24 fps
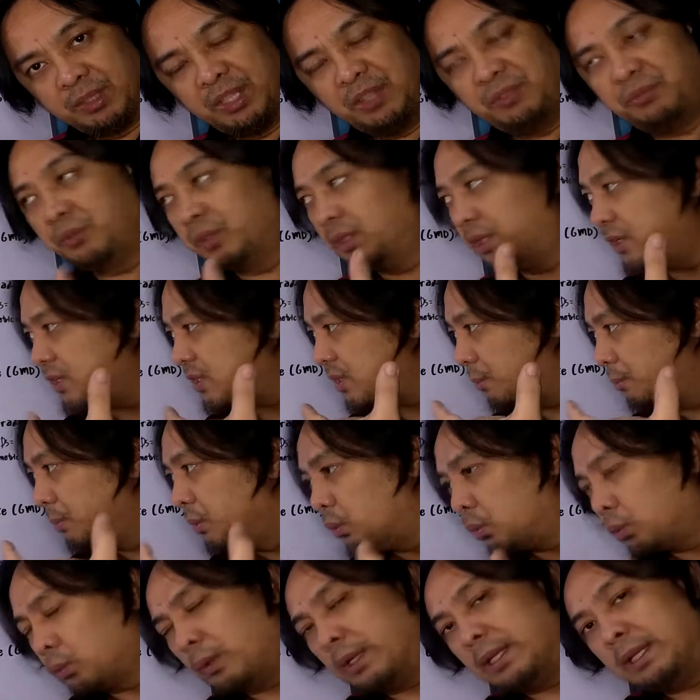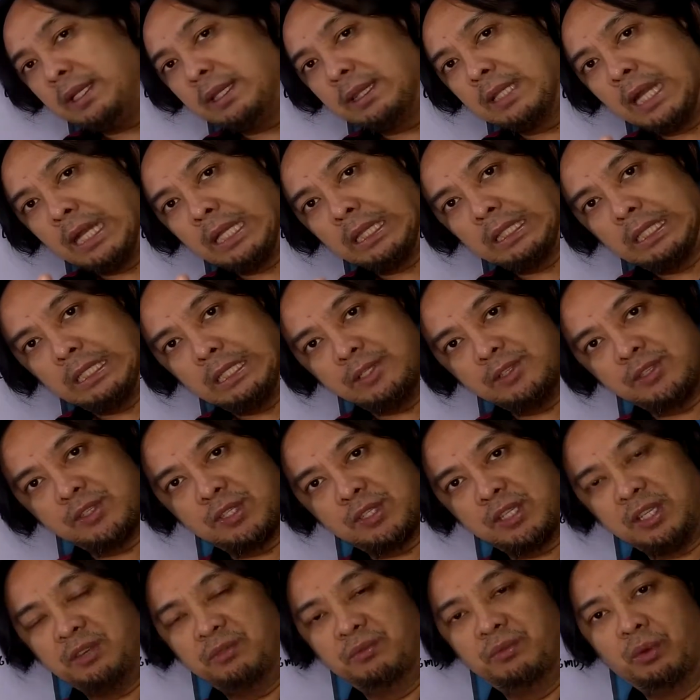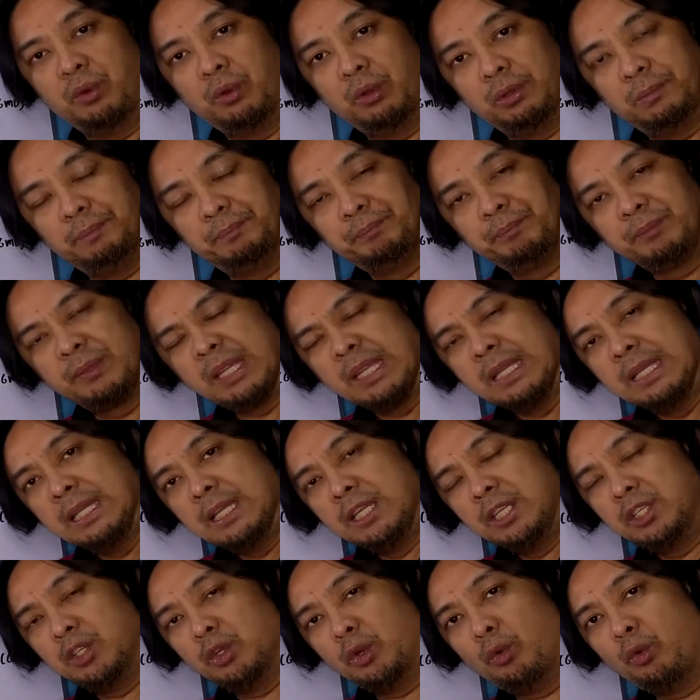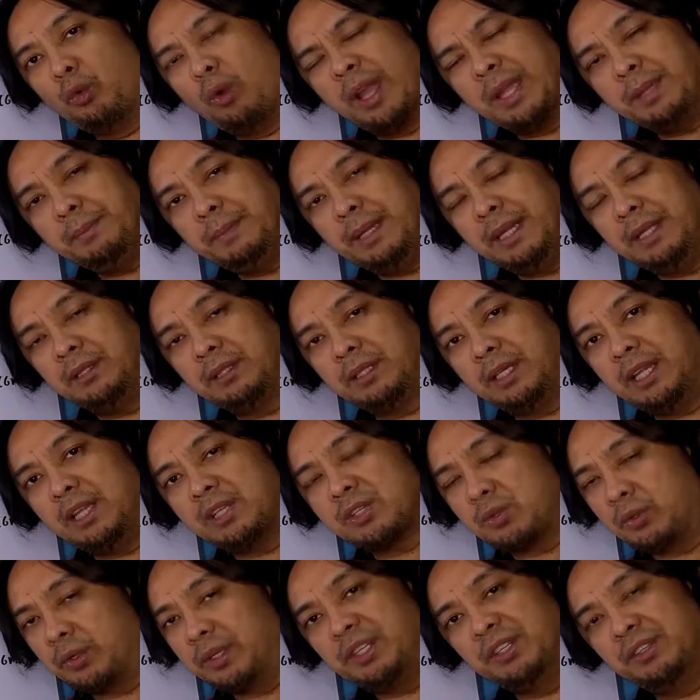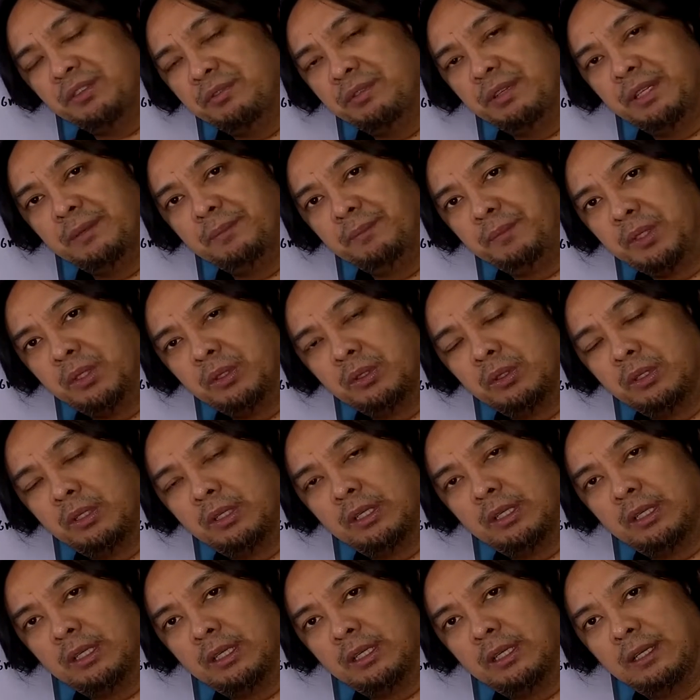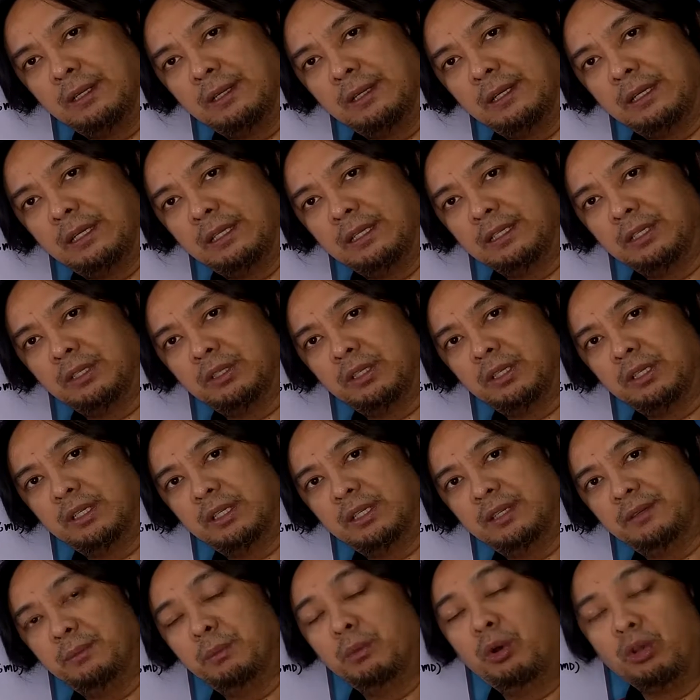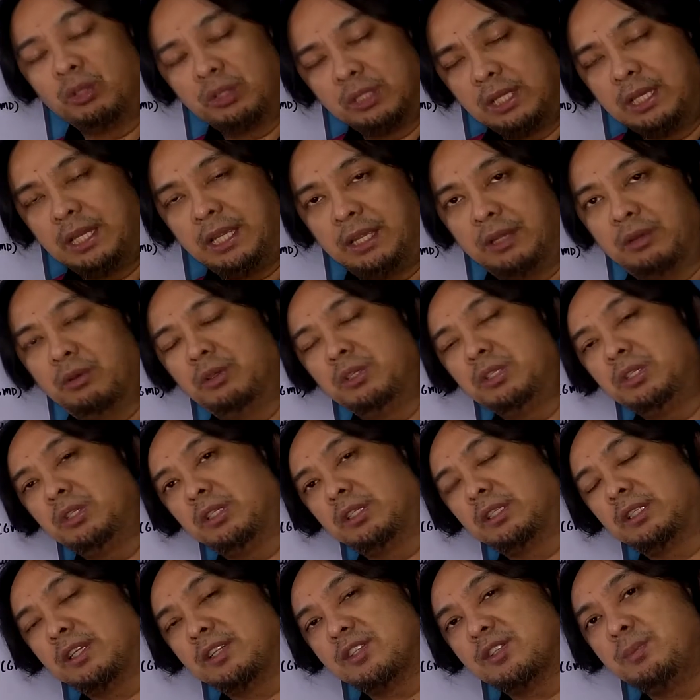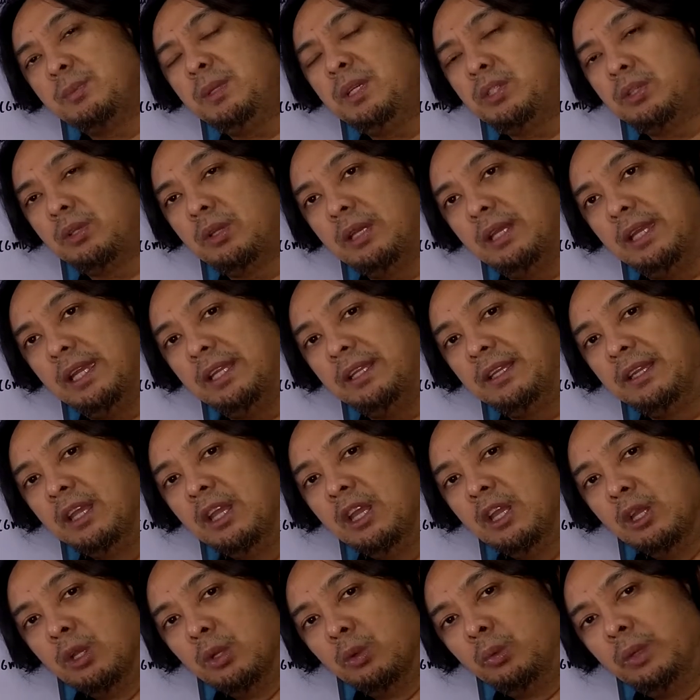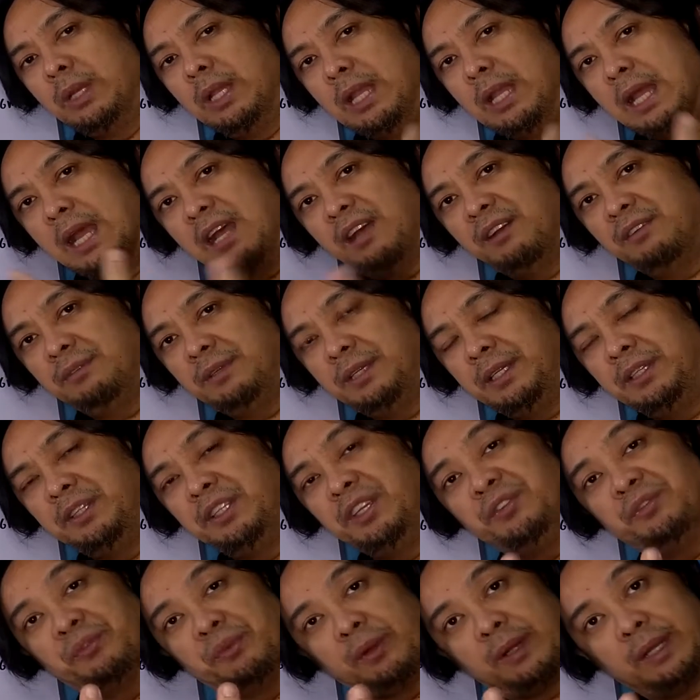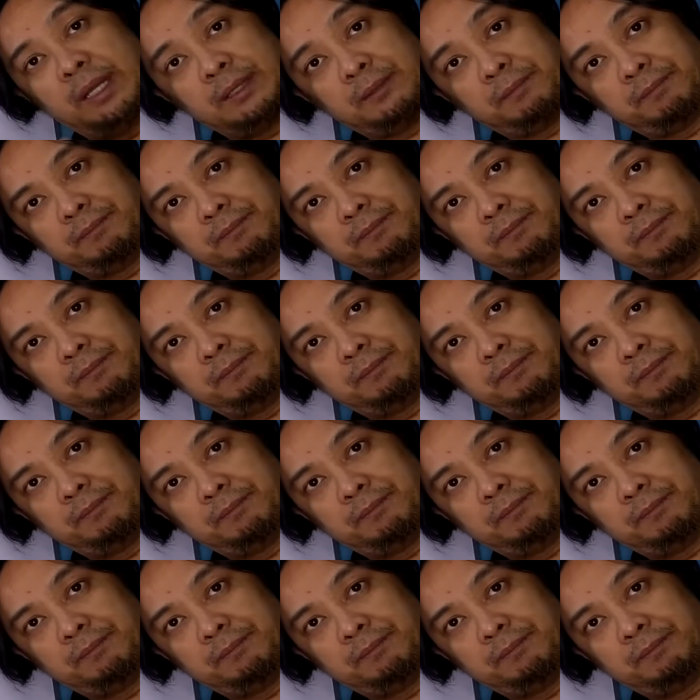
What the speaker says: If there's a mutual inductance involved, your Y matrix or even your modeling on your transmission line will have a different